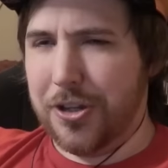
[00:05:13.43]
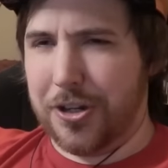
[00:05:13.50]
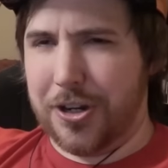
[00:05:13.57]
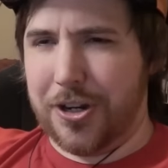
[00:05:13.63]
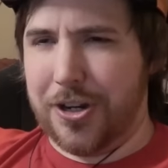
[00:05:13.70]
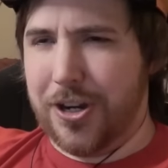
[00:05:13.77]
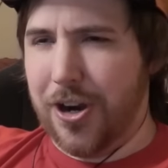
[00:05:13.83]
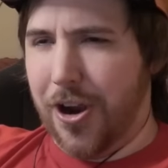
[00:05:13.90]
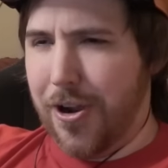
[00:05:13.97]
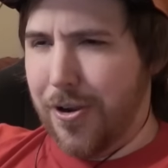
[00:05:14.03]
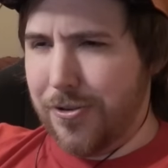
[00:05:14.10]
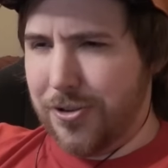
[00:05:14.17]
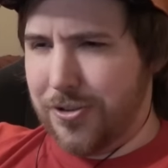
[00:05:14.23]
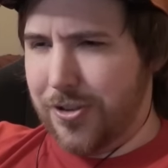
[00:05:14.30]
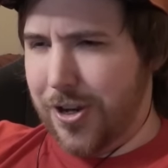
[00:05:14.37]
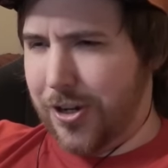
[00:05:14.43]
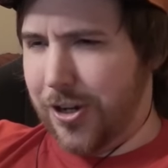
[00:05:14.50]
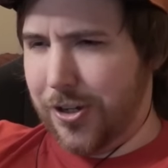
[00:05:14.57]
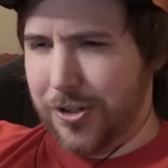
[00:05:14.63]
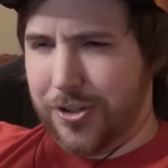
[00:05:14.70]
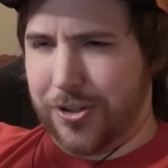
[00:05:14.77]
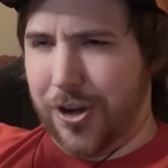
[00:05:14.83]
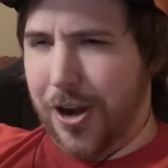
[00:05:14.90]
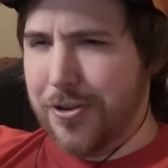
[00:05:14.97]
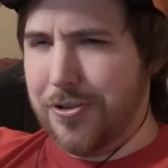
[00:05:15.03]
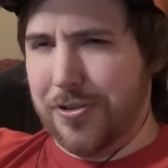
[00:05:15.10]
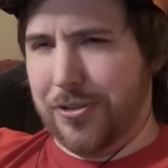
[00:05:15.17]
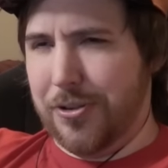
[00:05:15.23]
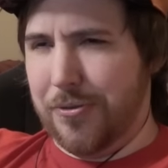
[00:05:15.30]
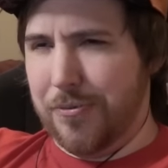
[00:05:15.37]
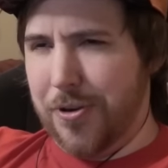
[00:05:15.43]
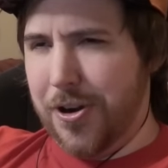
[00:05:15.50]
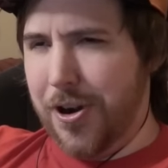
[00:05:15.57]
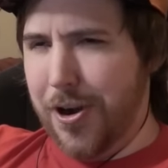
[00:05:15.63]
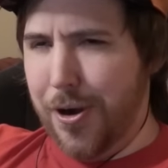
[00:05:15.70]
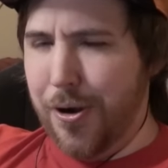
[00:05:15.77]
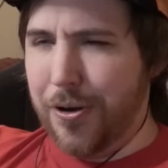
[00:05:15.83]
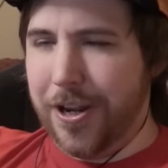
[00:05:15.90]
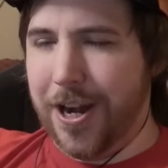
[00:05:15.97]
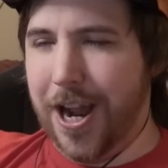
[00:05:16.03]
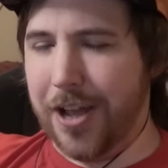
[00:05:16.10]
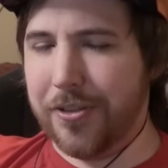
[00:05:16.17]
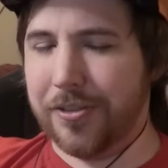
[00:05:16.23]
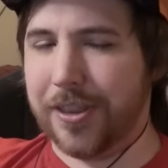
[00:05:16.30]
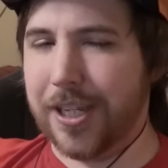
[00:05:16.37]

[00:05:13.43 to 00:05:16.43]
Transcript: the gods that can sunder the world and other